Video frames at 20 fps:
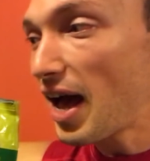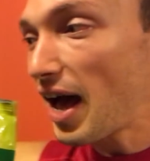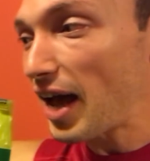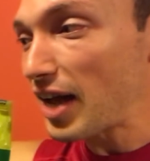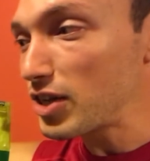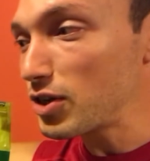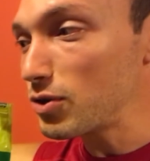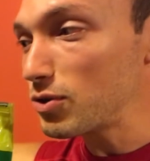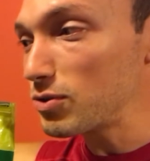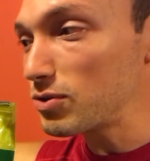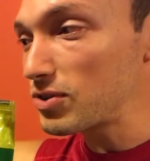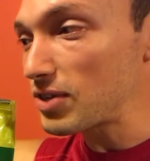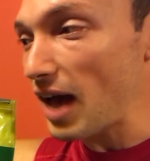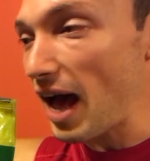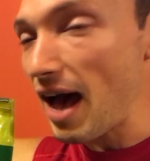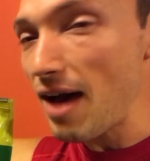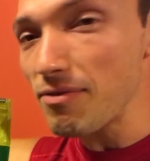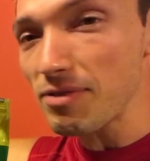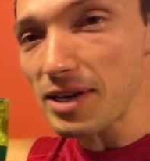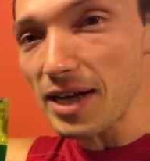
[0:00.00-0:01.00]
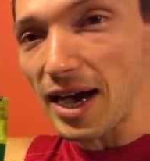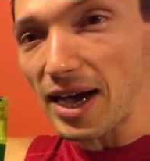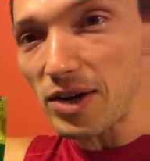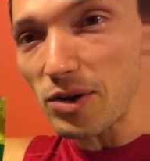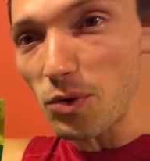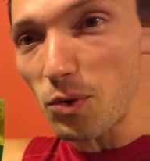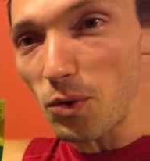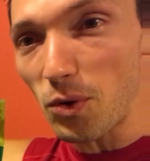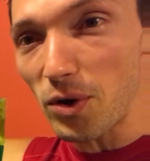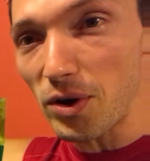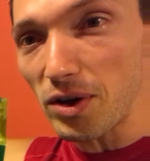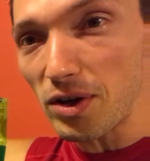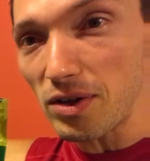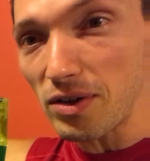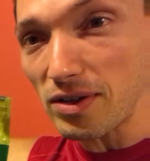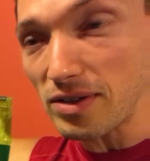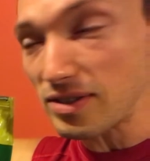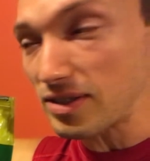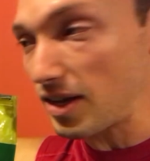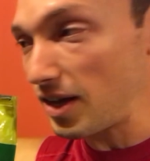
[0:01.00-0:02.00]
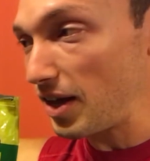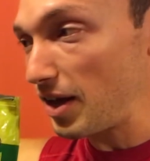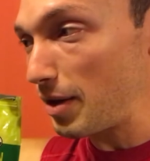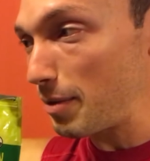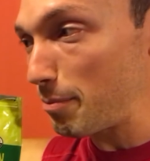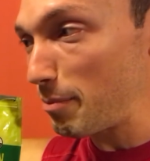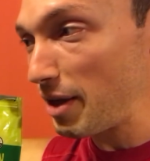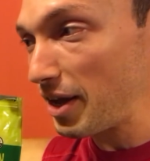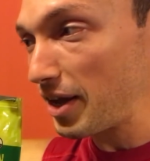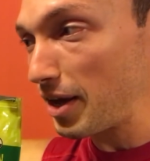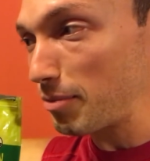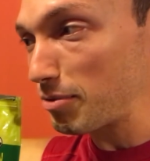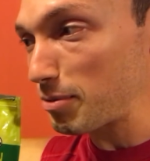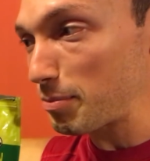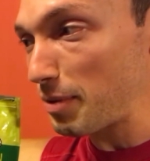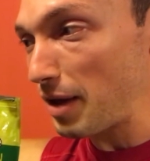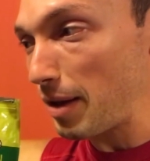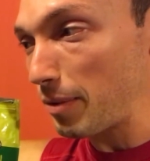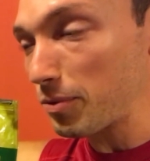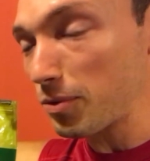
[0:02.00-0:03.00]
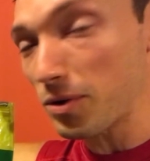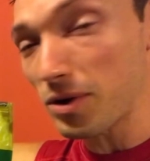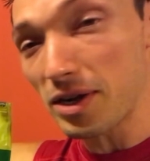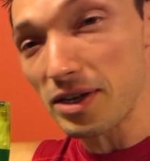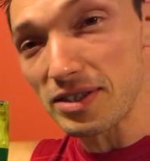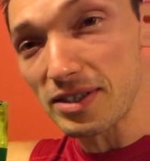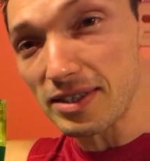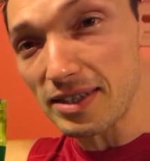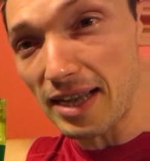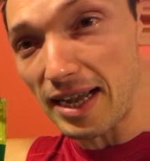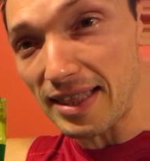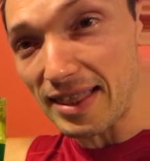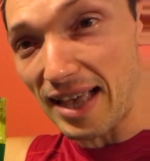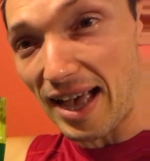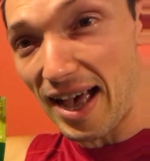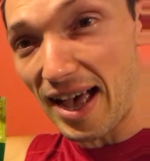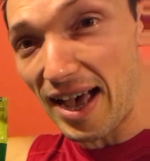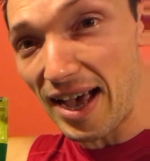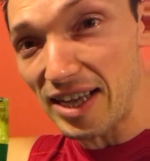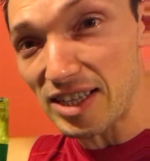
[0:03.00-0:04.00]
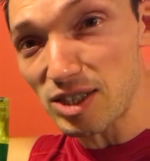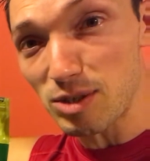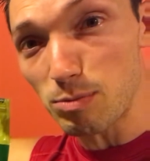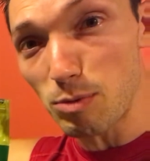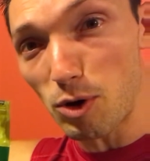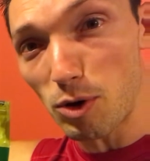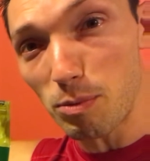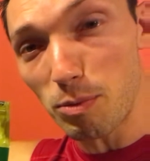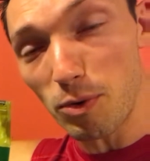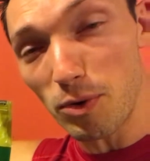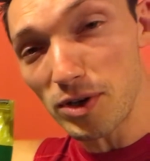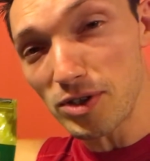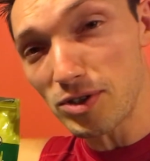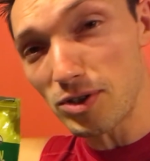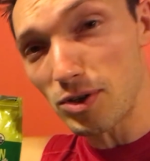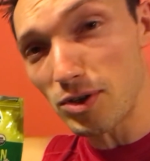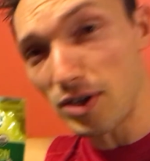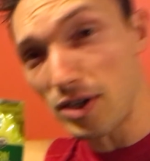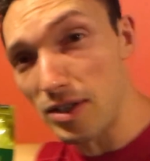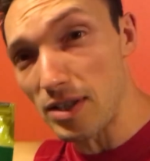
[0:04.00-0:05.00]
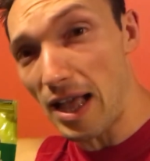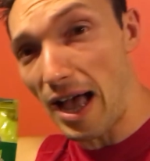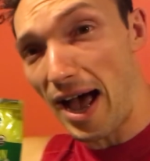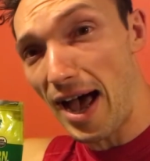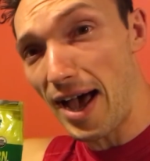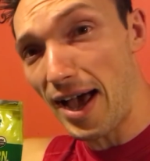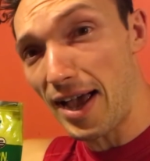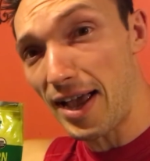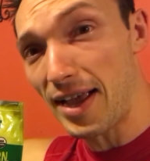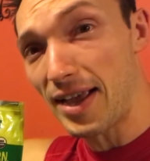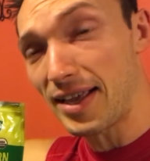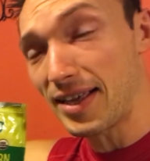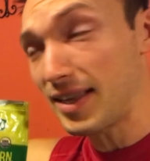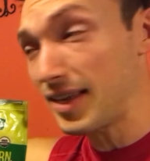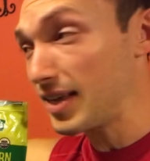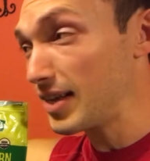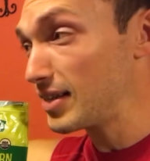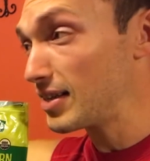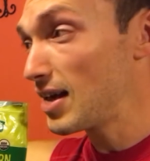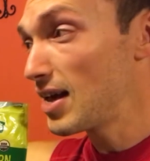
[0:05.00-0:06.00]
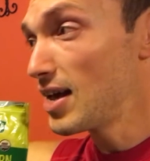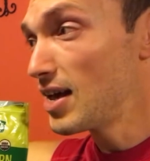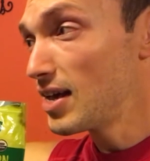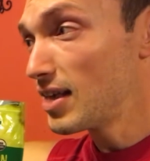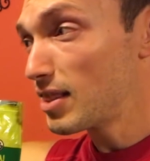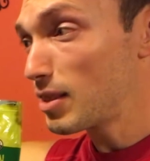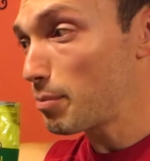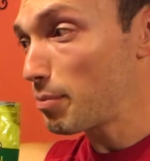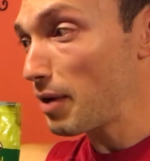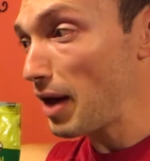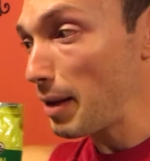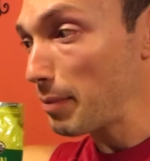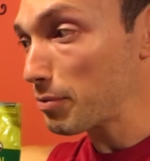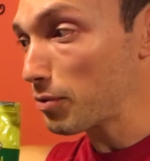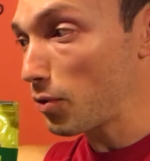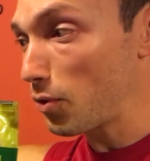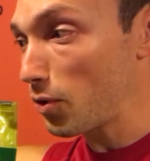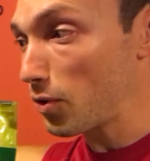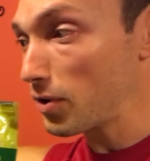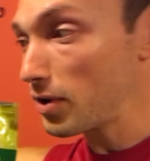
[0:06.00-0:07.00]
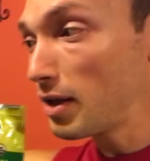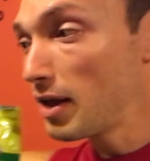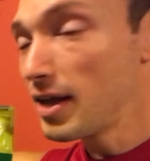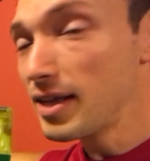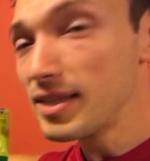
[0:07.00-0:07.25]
I use avocado oil to make up the popcorn because it's got the high smoke point, so you can high heat the popcorn